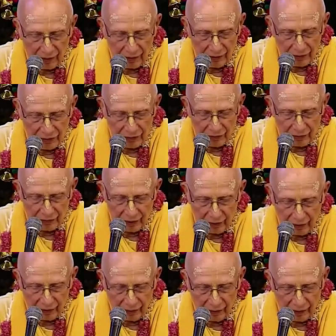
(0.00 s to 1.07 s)
and others are
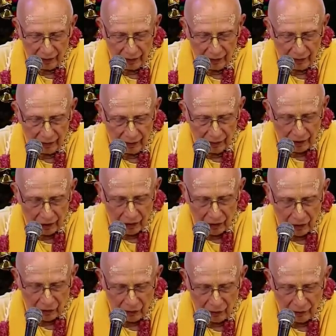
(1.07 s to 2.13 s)
dull and
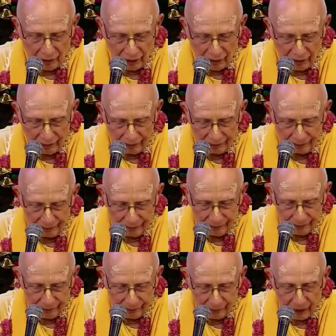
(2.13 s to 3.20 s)
homely.
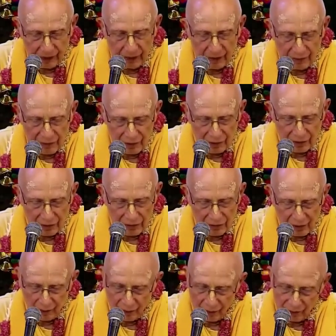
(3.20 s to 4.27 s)
Such
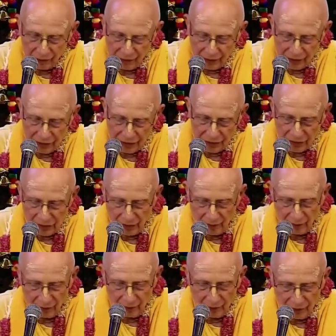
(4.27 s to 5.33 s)
some are rich and
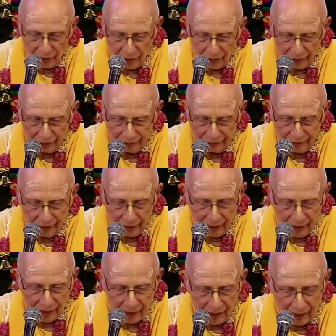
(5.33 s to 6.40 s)
some are poor.
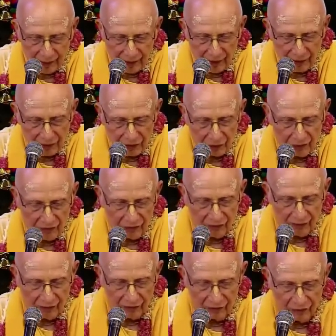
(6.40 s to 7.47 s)
In nature, we
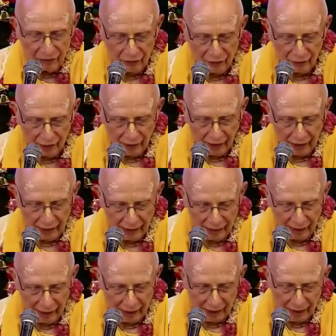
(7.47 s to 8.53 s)
find fertile
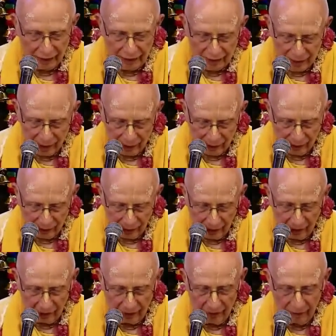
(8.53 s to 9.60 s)
land and sterile
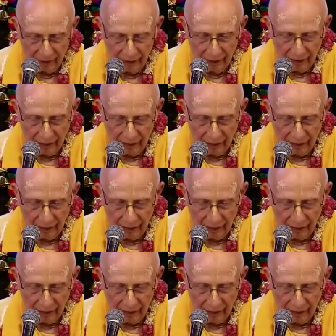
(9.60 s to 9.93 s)
land,